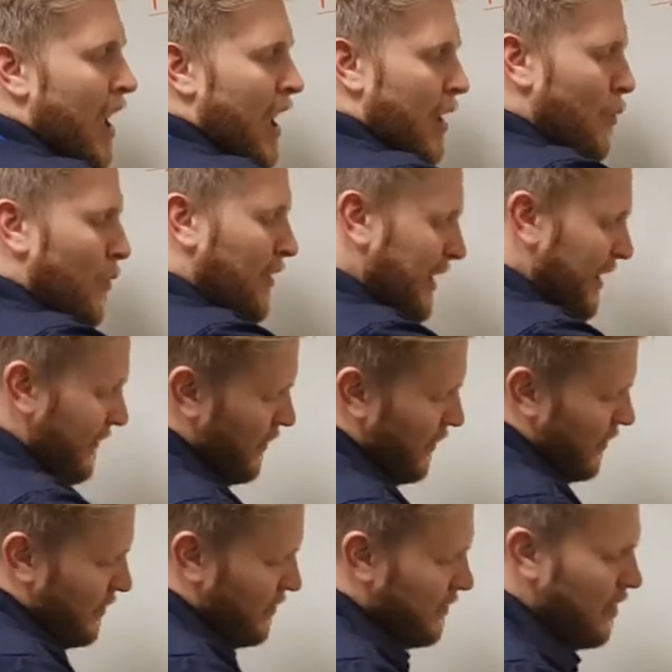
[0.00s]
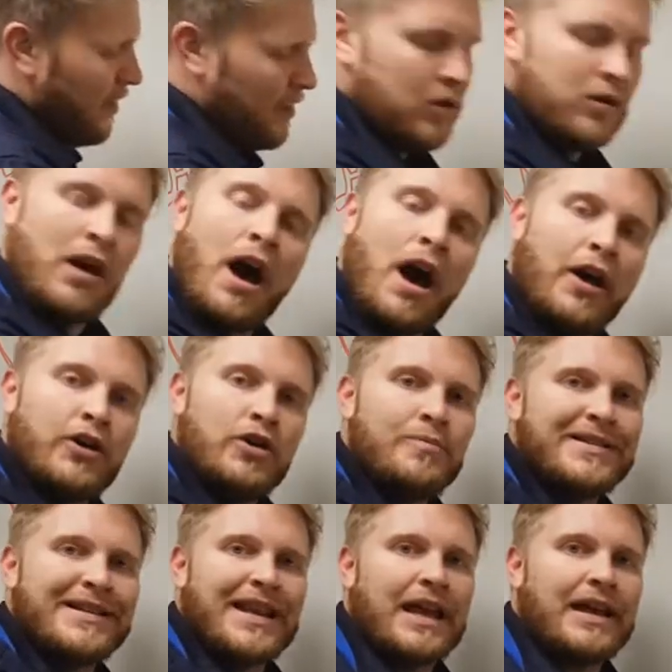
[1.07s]
with even the hard
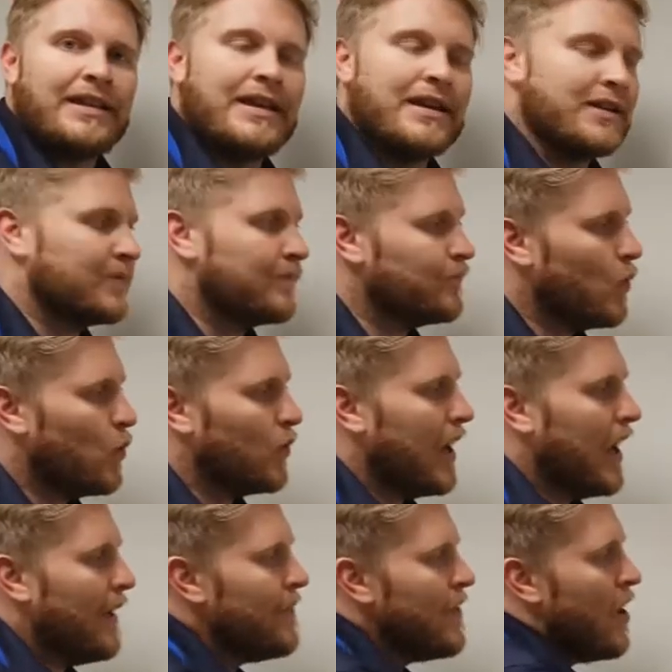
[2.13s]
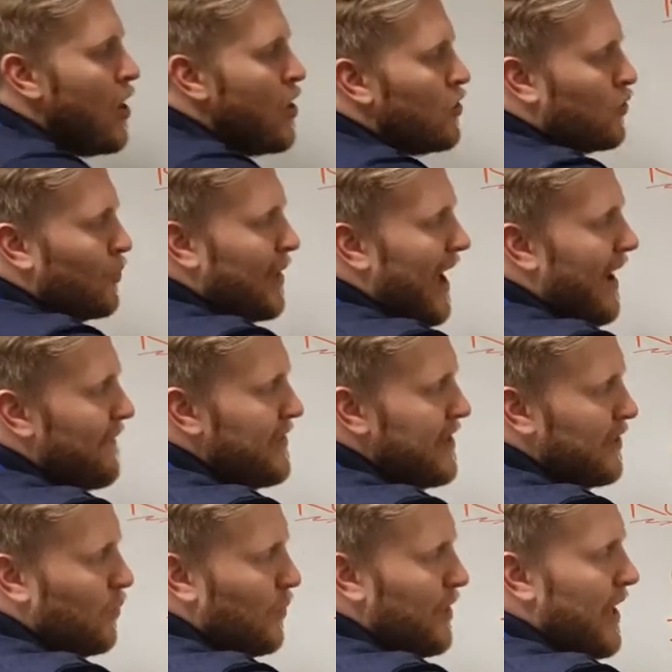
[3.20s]
numbers like this. Okay. So we have
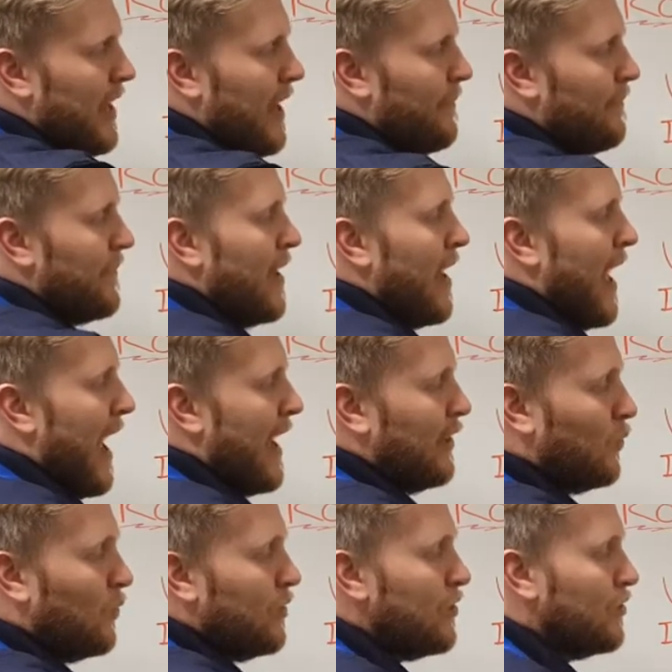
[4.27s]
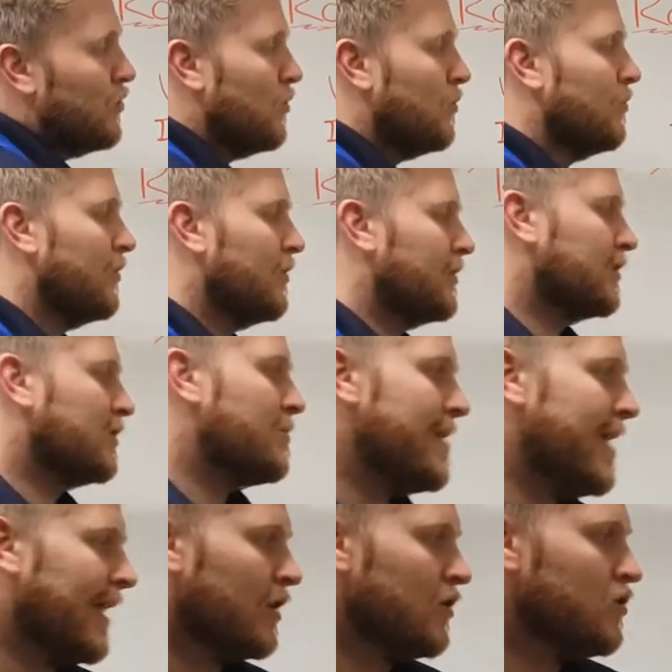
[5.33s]
this one here. Don't use numerals to
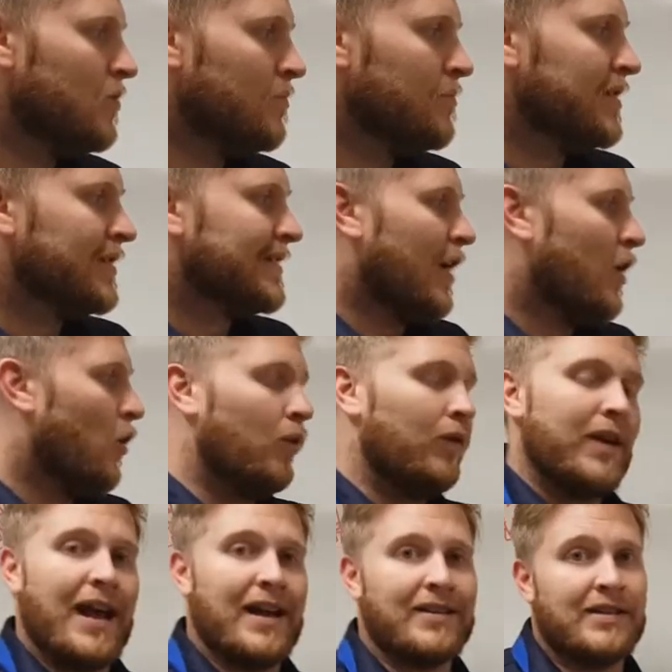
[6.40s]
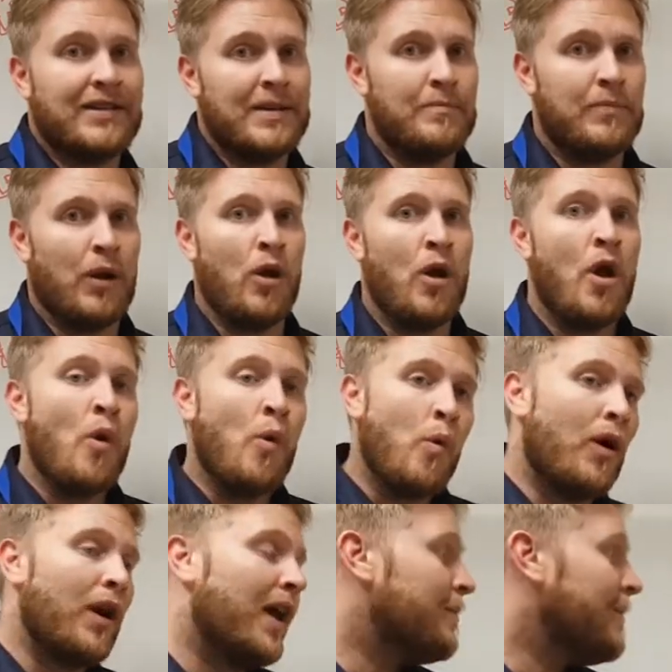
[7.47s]
make numbers that already has a symbol.
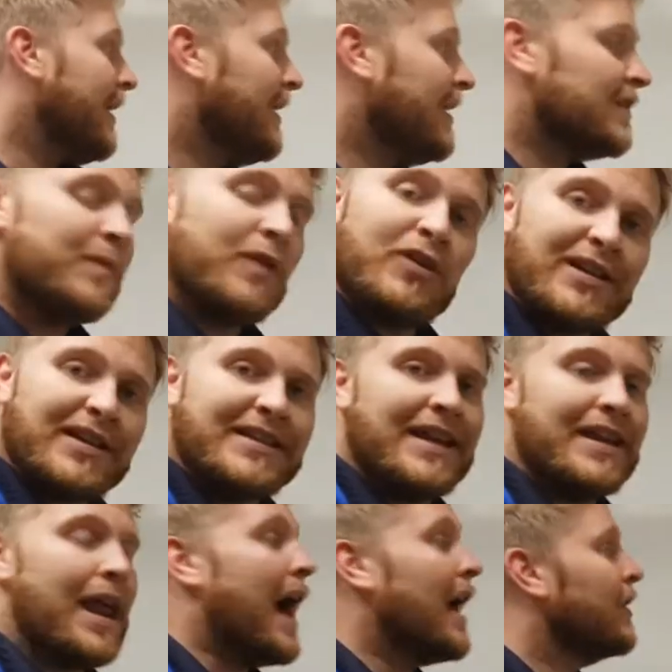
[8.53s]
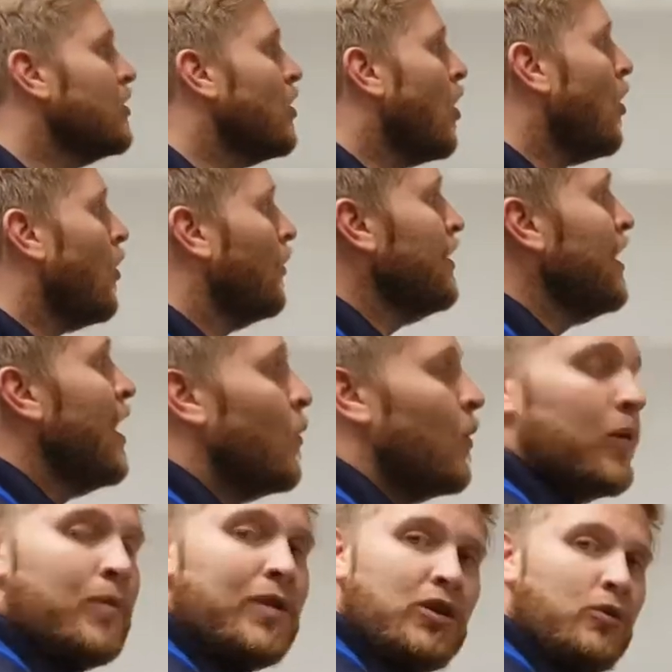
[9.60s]
What I mean is, because I say adding on,
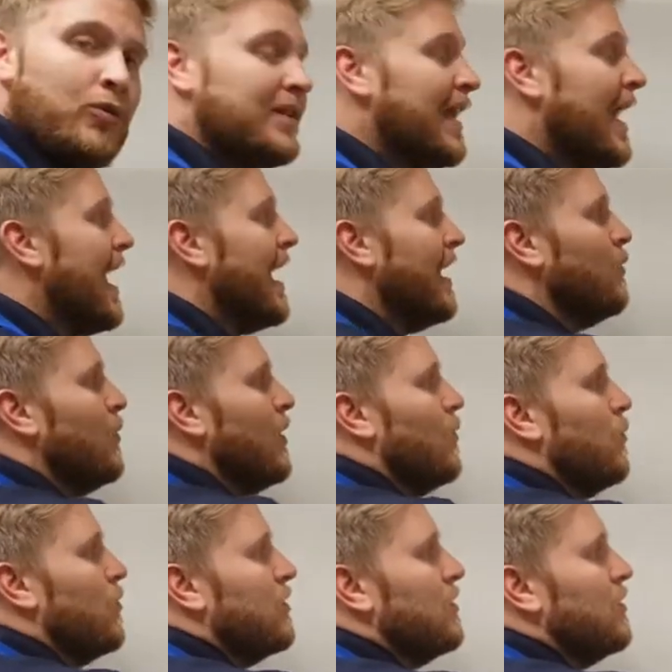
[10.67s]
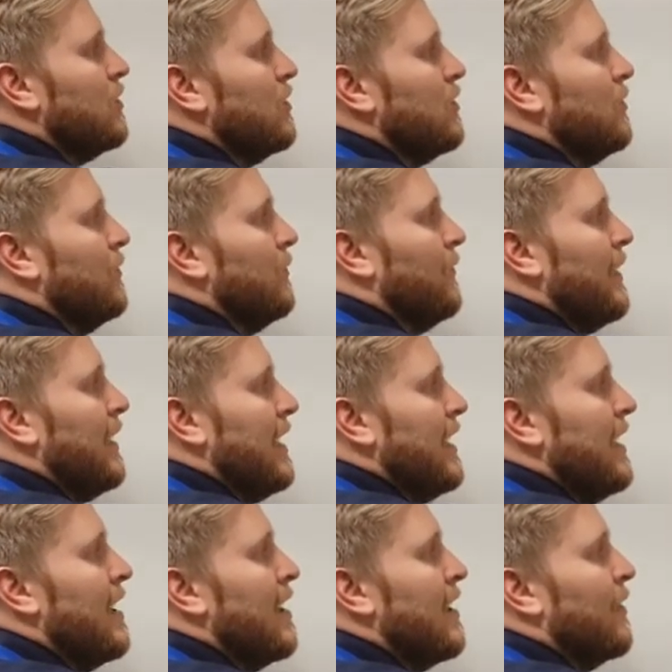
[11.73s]
when we do 10, we wouldn't do
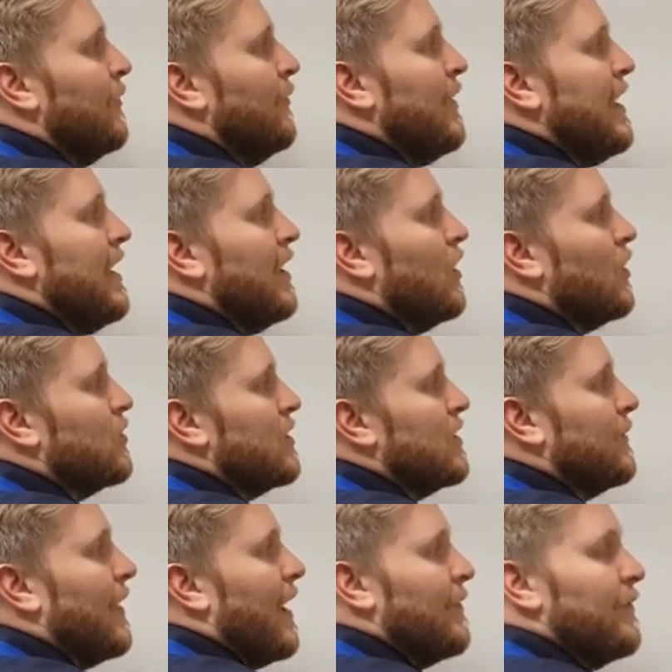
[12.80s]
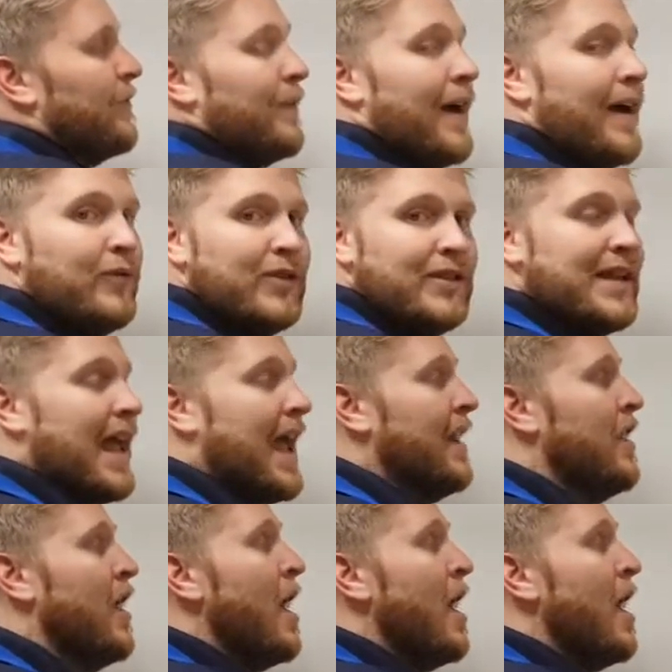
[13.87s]
V because it's 5 and 5 is 10,